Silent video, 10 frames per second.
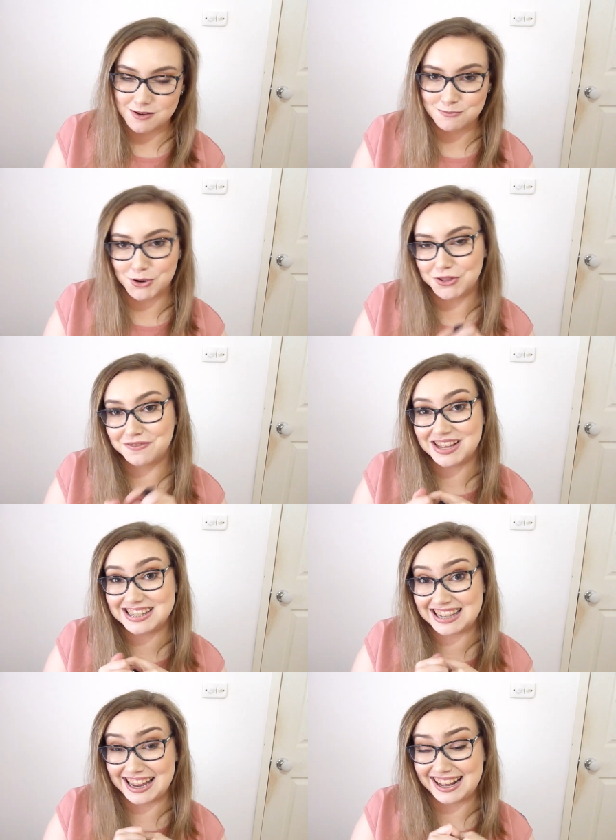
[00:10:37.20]
Both of these,
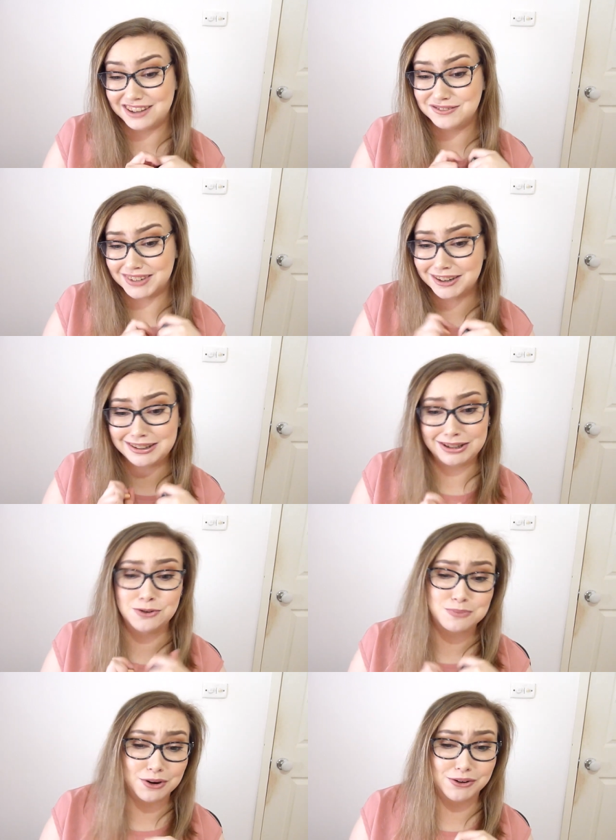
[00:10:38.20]
again, have very
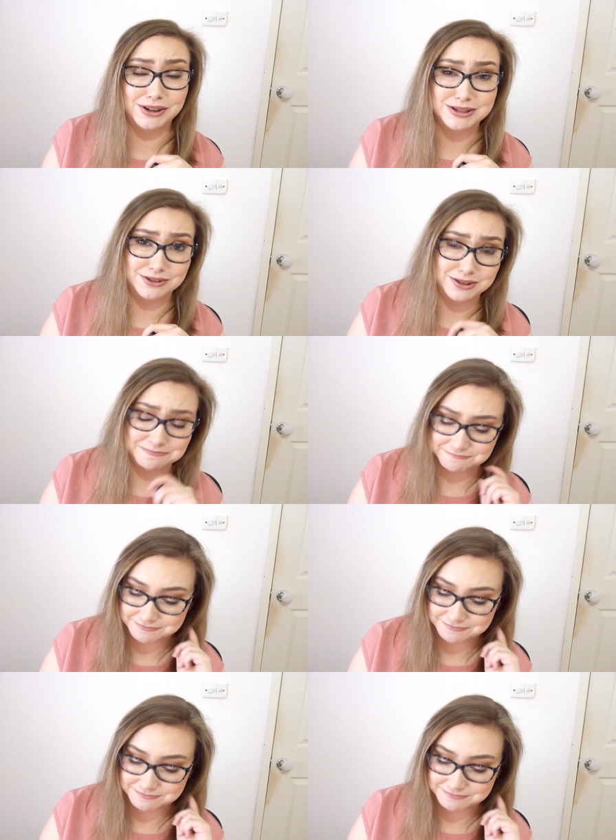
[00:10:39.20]
little progress on them.